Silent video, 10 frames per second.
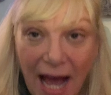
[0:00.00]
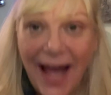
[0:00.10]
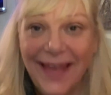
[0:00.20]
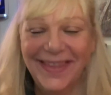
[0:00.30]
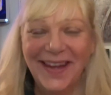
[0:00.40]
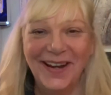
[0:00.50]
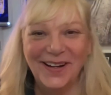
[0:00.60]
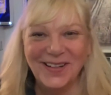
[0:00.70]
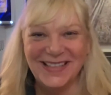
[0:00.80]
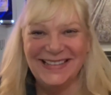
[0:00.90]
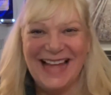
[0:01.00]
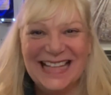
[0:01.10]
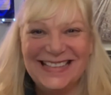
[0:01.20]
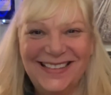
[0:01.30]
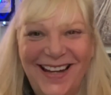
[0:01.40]
Hi there,
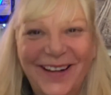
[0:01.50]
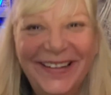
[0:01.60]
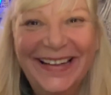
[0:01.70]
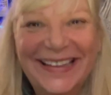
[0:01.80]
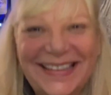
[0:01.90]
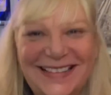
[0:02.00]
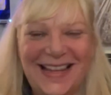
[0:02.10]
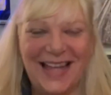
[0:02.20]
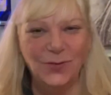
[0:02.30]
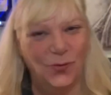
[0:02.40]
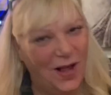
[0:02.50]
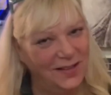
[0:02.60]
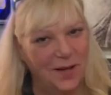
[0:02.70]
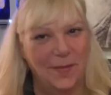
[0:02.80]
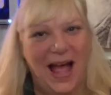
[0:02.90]
Sagittarius, and
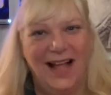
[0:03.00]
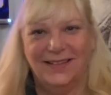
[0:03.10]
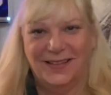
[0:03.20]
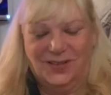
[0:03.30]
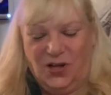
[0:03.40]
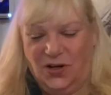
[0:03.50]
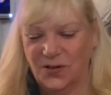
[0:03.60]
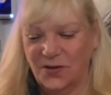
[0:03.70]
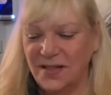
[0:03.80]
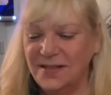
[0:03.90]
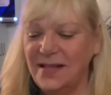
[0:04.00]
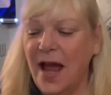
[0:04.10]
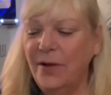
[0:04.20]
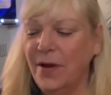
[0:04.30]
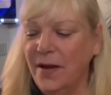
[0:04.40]
welcome back to Star Lord is
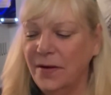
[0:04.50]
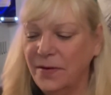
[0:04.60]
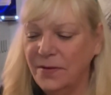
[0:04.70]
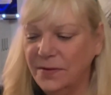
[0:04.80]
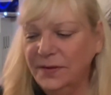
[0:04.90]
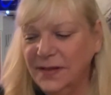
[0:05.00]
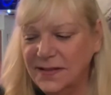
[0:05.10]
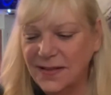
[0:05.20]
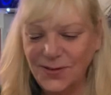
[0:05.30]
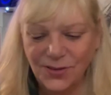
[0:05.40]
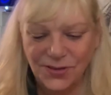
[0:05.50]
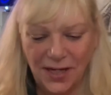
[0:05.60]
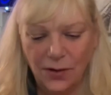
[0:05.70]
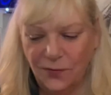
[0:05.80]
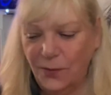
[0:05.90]
Tarot. This is your
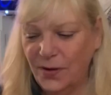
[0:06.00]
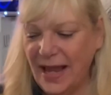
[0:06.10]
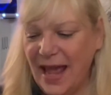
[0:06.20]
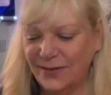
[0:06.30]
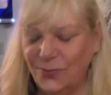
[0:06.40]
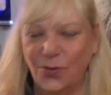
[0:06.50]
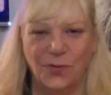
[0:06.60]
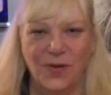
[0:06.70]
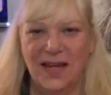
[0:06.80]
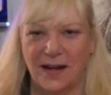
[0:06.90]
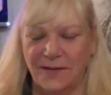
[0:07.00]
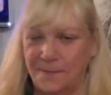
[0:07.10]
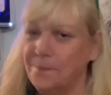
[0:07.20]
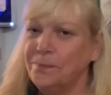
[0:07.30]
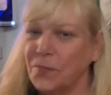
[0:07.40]
tarot forecast for the week of
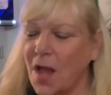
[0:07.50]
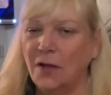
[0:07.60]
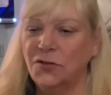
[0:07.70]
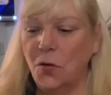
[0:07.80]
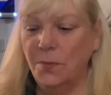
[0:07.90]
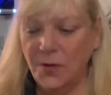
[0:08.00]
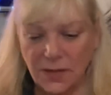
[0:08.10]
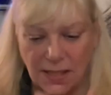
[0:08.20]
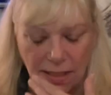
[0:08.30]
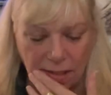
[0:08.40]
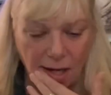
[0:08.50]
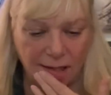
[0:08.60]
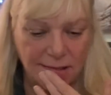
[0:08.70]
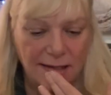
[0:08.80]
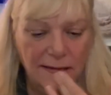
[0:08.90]
October the
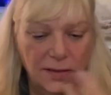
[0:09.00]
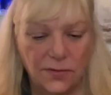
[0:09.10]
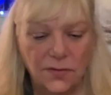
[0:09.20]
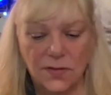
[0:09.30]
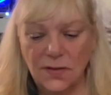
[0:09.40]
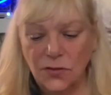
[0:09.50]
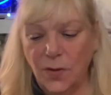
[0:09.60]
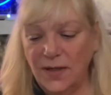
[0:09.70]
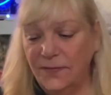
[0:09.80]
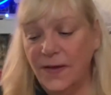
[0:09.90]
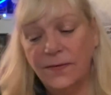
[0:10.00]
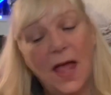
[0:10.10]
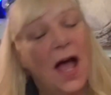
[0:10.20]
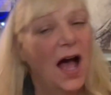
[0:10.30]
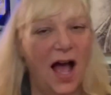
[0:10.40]
19th through to the 25th.
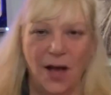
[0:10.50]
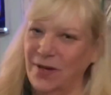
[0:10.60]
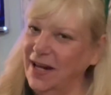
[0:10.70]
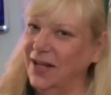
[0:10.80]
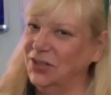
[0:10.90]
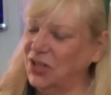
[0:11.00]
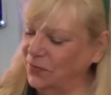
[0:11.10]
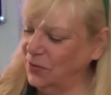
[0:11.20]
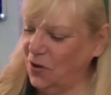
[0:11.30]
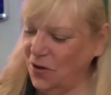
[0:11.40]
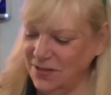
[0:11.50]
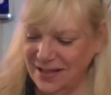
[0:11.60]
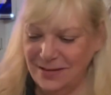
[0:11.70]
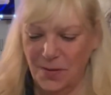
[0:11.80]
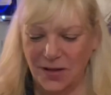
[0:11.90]
I went ahead, shuffled the cards,
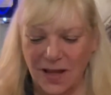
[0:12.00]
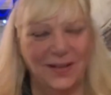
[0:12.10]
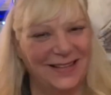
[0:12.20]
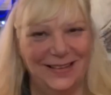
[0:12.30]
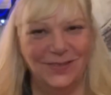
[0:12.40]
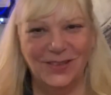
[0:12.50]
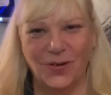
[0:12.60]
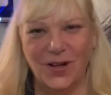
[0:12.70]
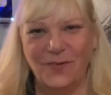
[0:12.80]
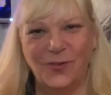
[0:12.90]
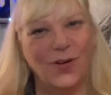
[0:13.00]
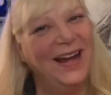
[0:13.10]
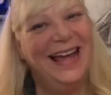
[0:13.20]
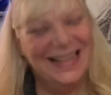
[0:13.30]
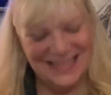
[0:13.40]
laid them all out. Let's see what's going on
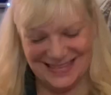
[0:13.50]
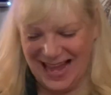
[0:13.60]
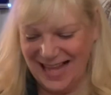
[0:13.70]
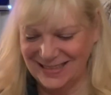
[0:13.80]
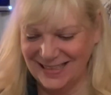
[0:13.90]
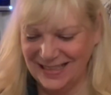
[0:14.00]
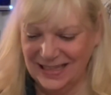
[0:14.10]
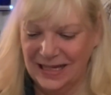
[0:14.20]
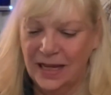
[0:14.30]
for Saggy.